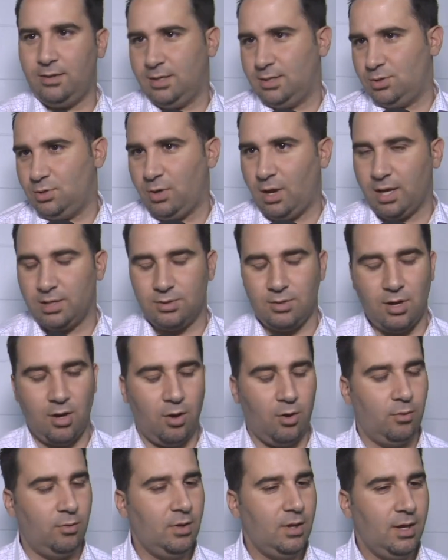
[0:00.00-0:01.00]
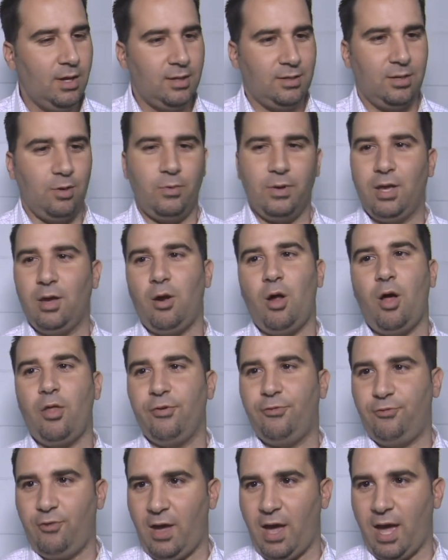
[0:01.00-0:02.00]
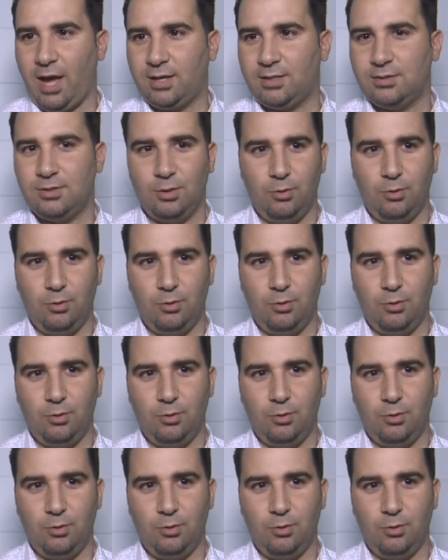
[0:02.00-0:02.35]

as you guys know, till we get all the facts.